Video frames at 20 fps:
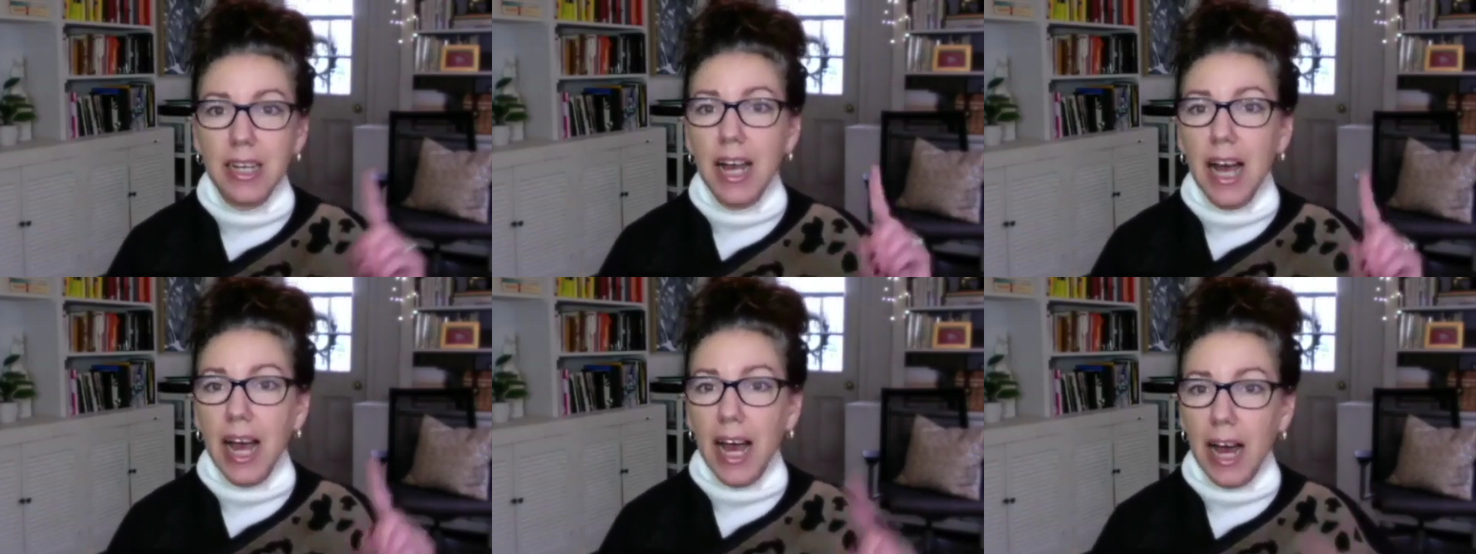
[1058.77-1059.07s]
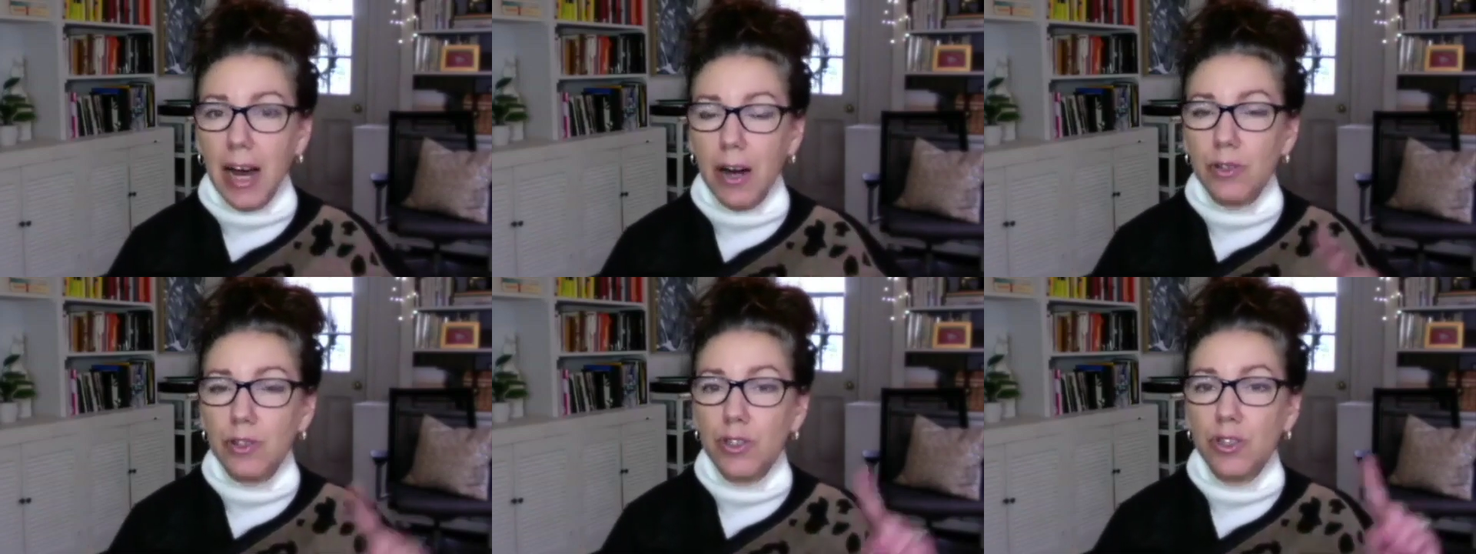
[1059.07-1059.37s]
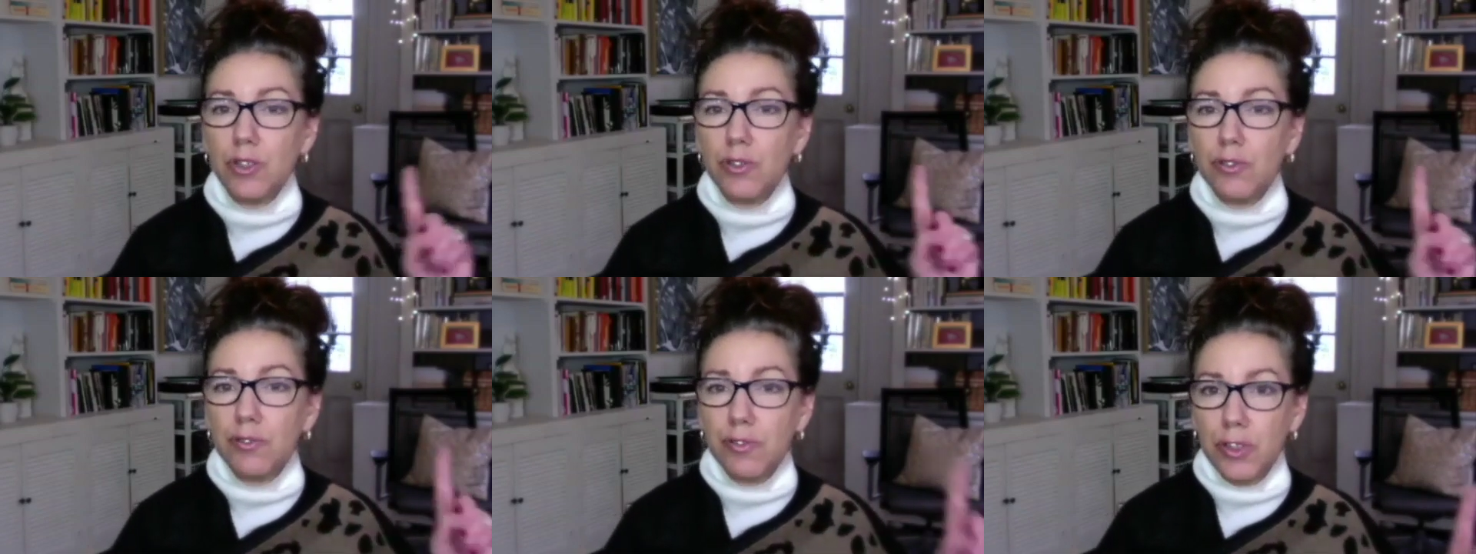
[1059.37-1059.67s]
how
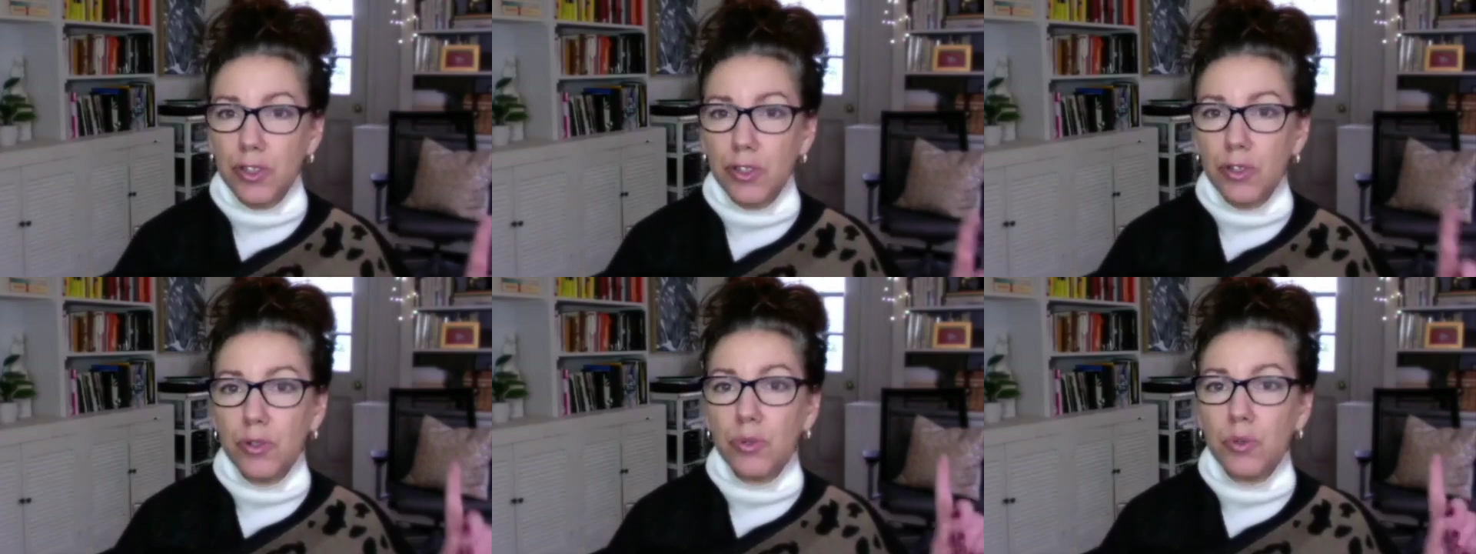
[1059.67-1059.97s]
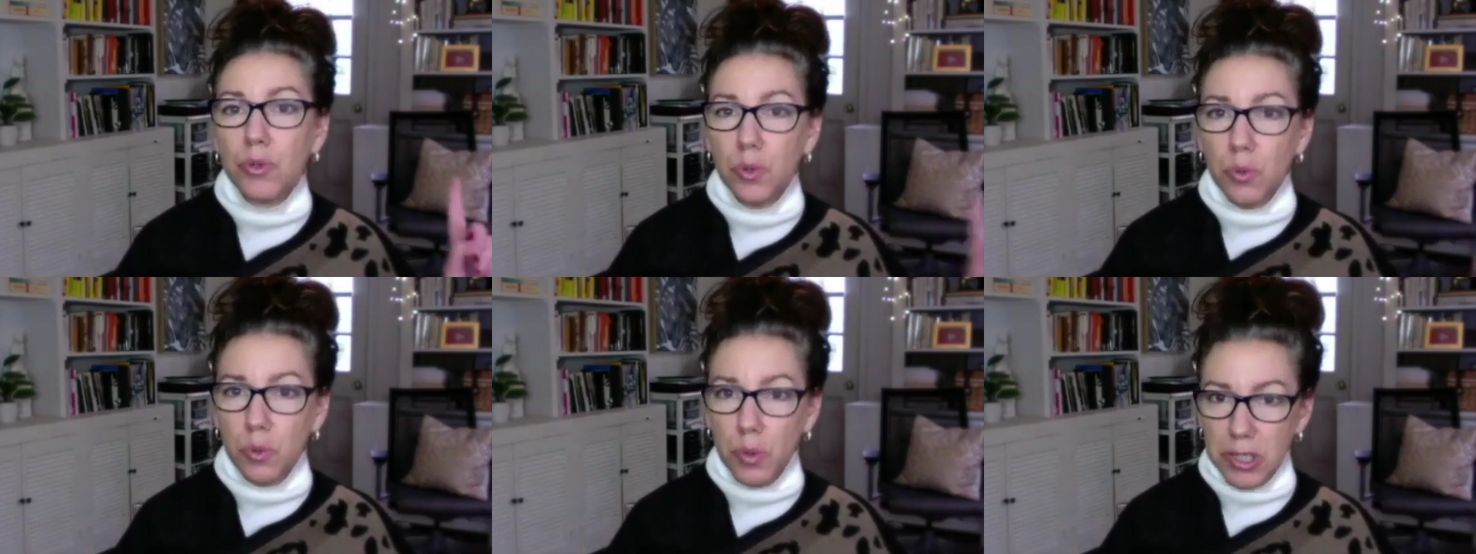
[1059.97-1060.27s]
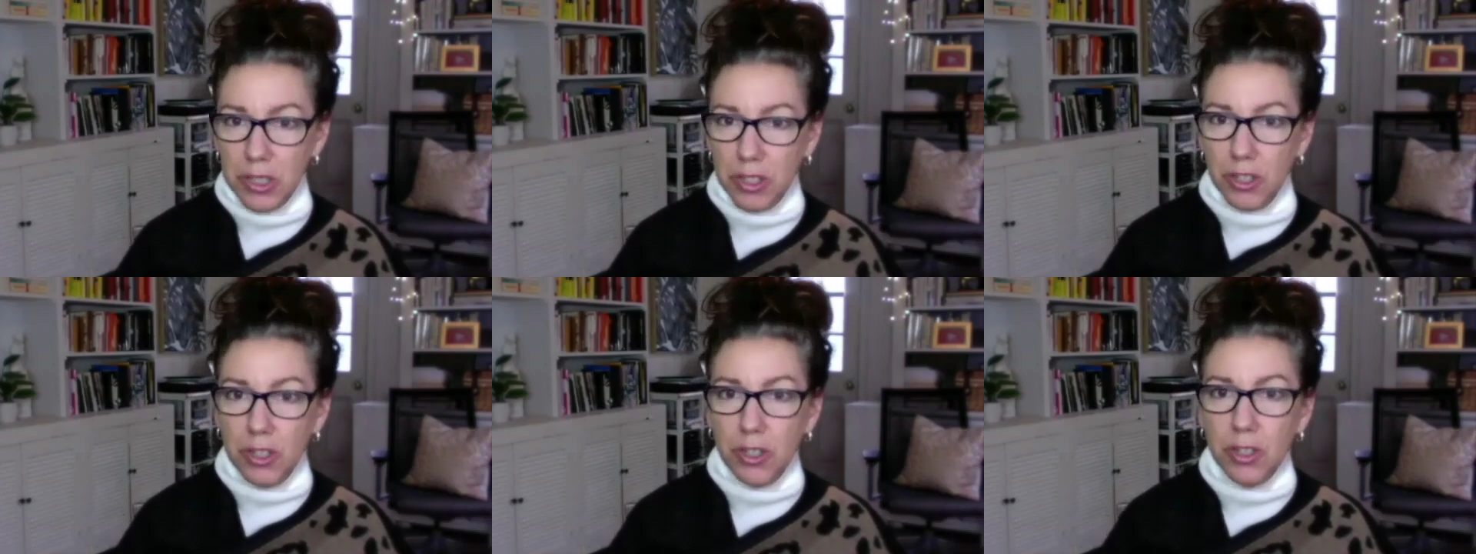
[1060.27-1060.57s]
you view
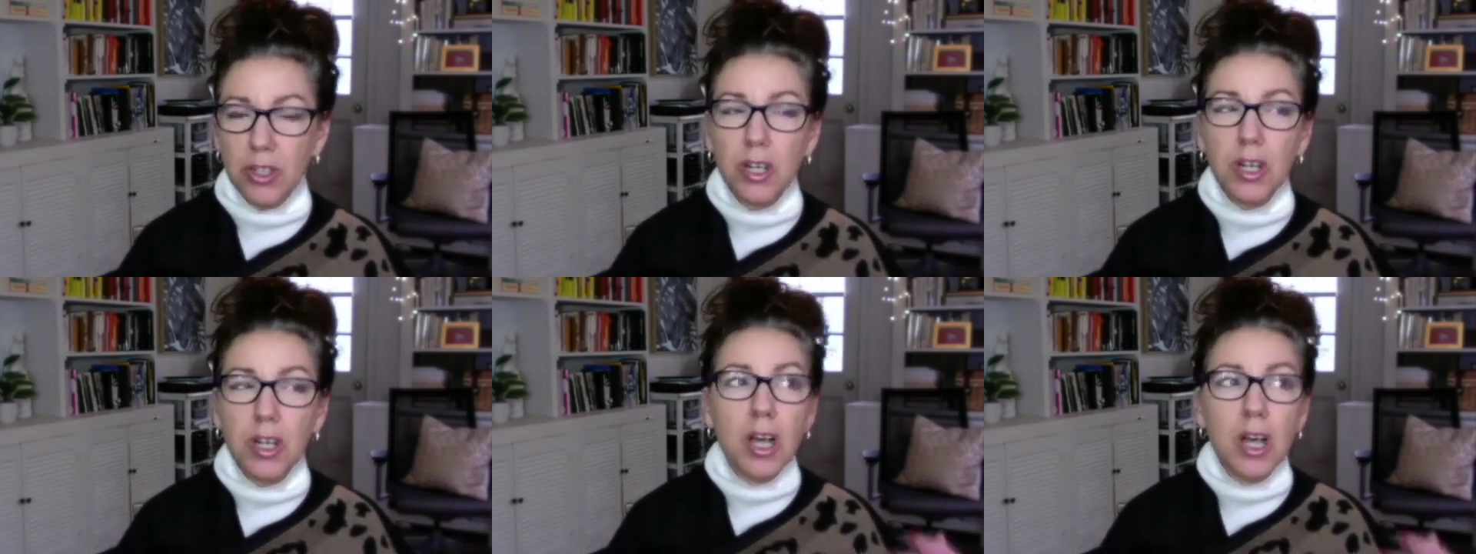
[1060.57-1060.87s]
winter.